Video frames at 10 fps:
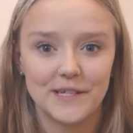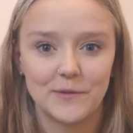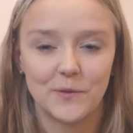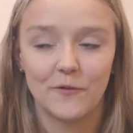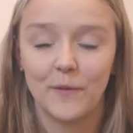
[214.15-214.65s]
It
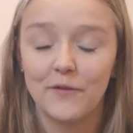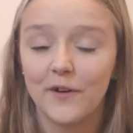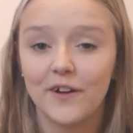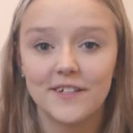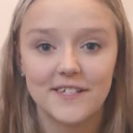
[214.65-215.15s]
was one of my
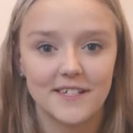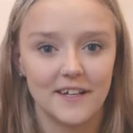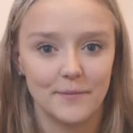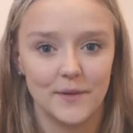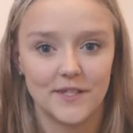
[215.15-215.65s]
first
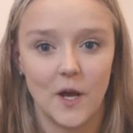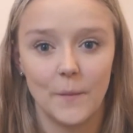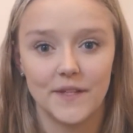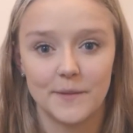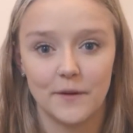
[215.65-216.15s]

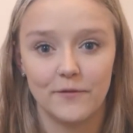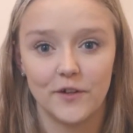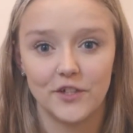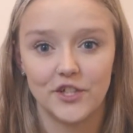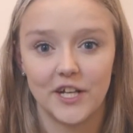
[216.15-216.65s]
assignments in my
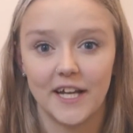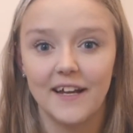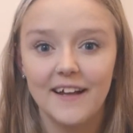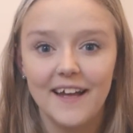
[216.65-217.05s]
first year,